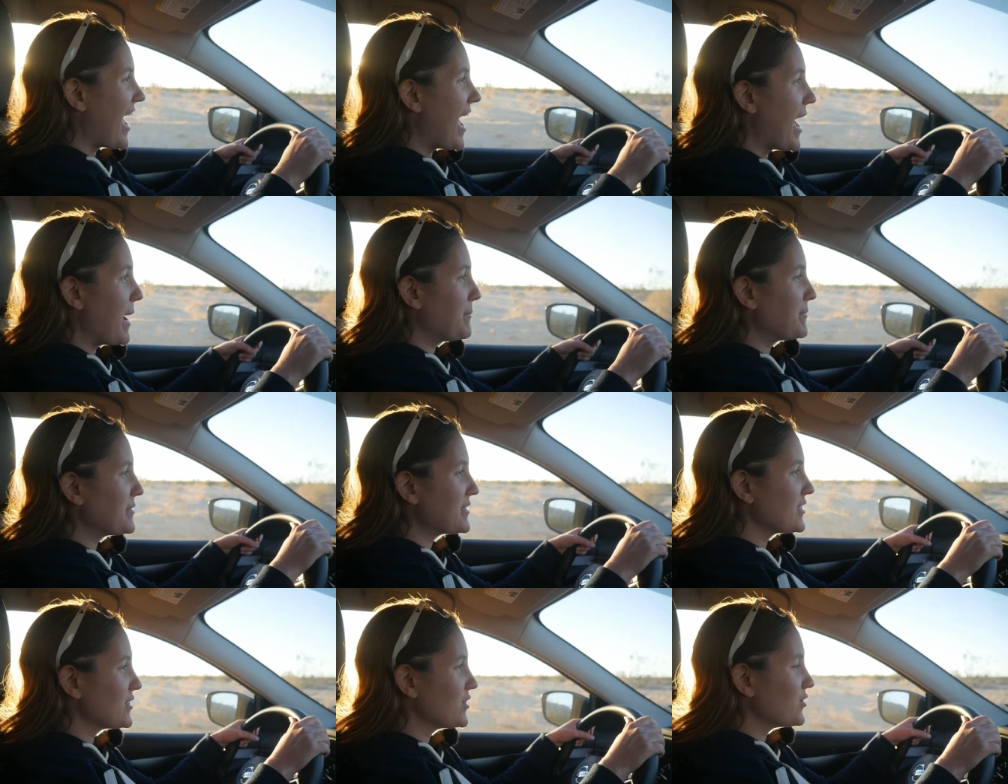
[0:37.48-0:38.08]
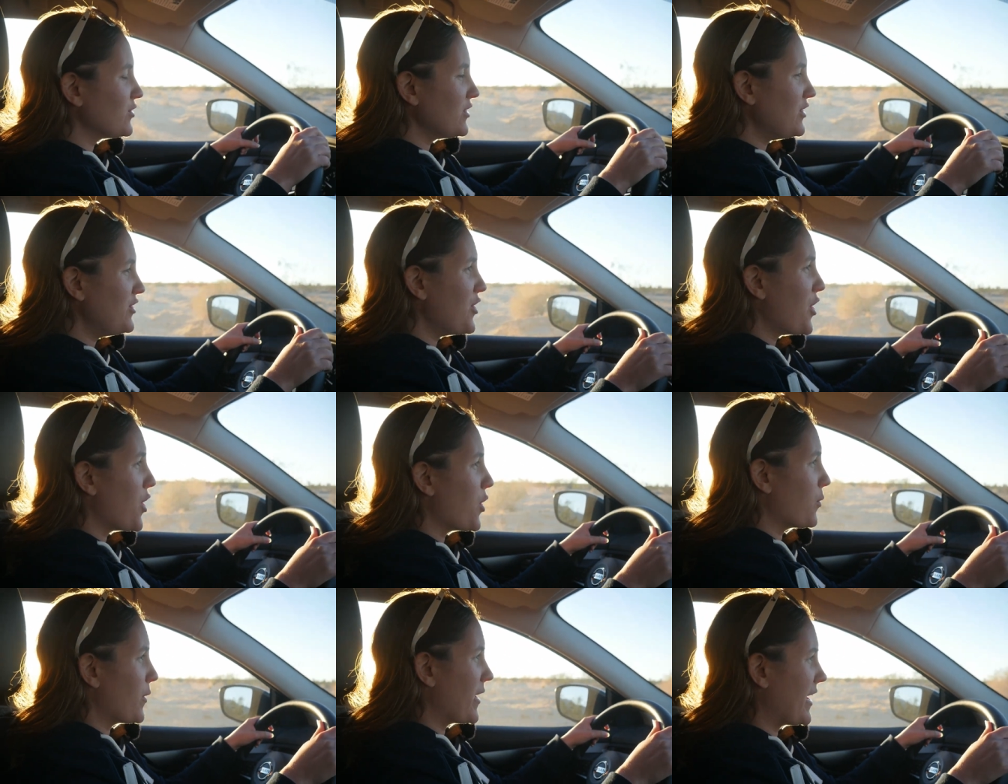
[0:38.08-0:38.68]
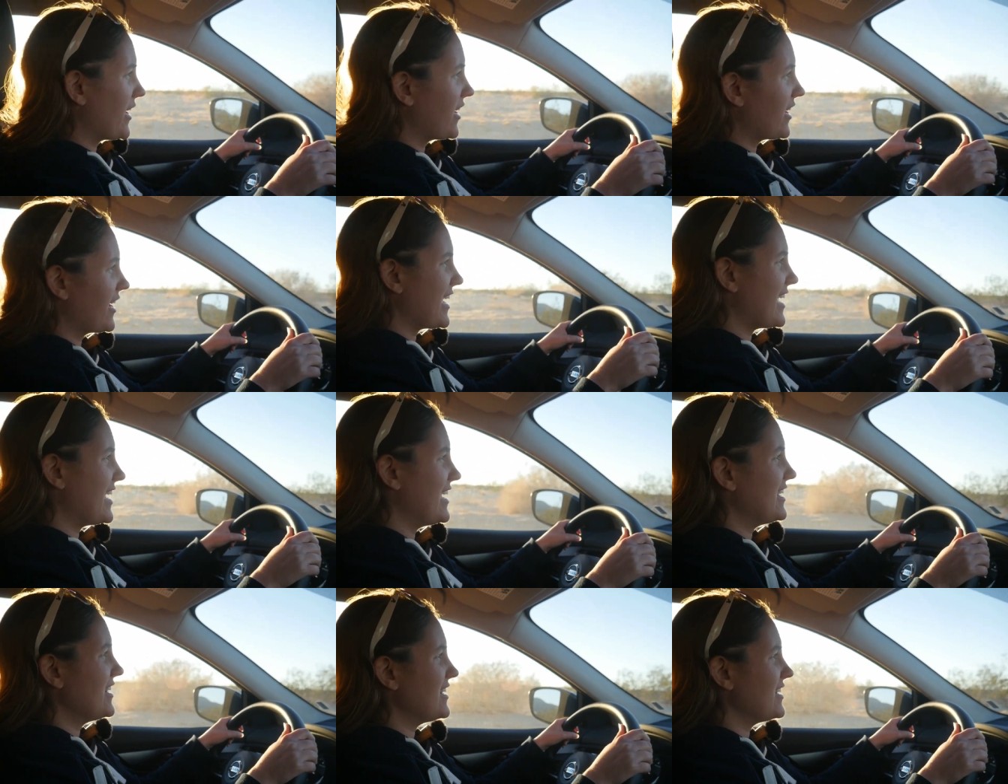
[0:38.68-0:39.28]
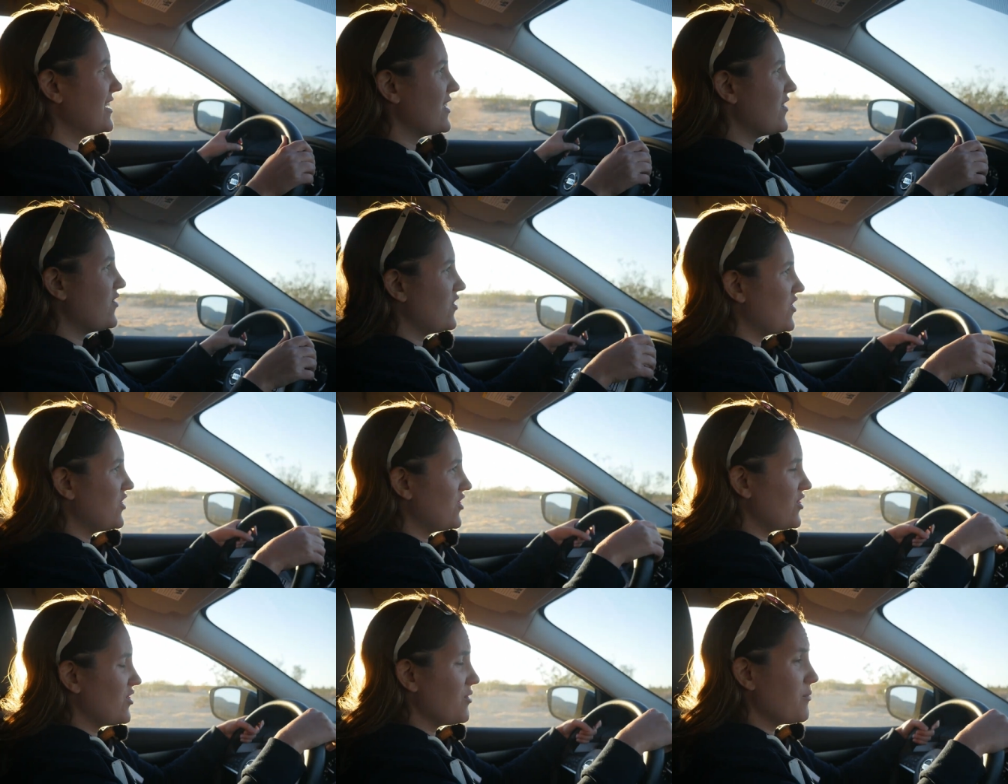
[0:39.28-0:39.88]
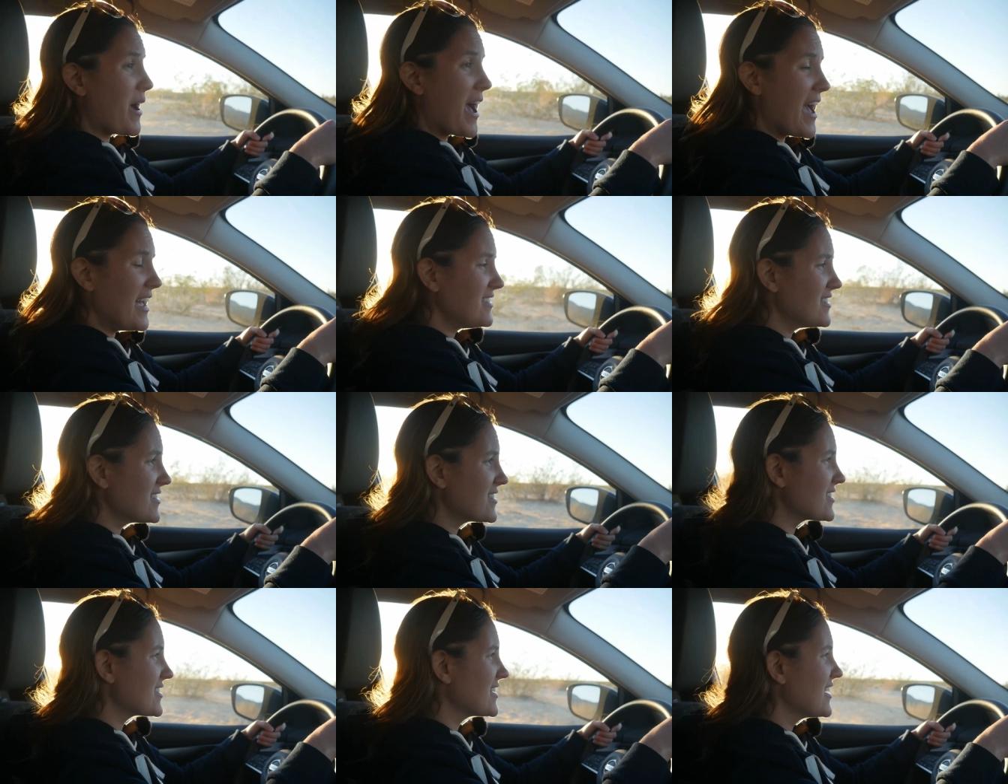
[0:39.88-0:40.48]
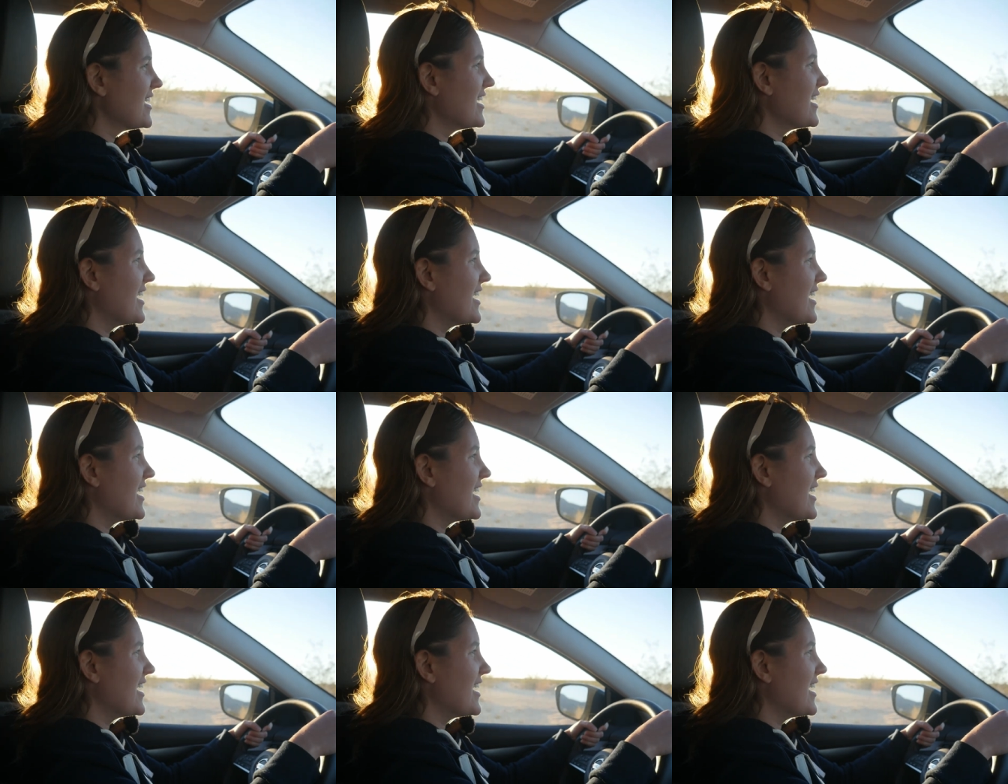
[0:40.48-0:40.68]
absolutely nowhere in the US.